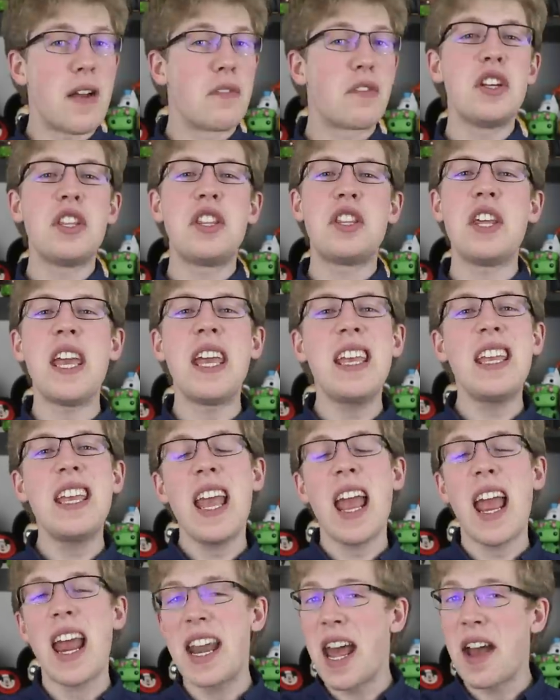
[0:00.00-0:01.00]

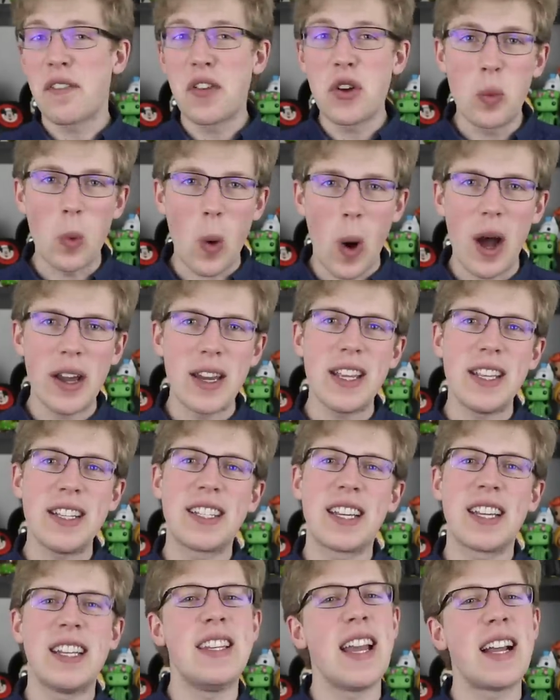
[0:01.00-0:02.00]
Everything and everyone
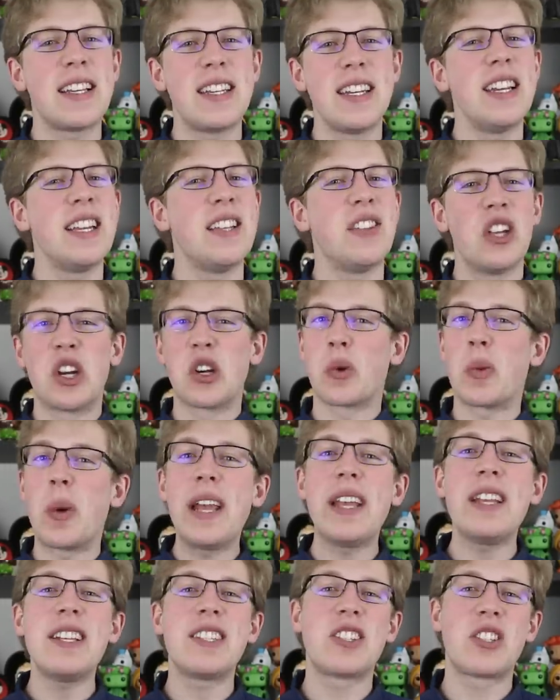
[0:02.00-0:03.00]
is connected in the
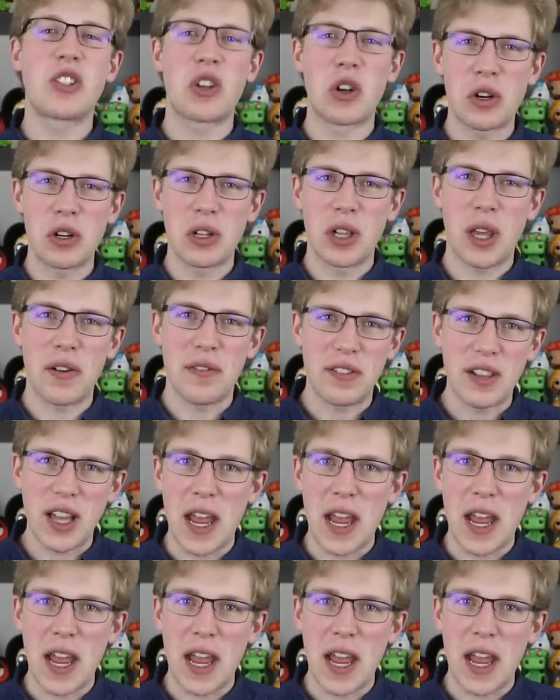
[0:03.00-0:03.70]
great circle of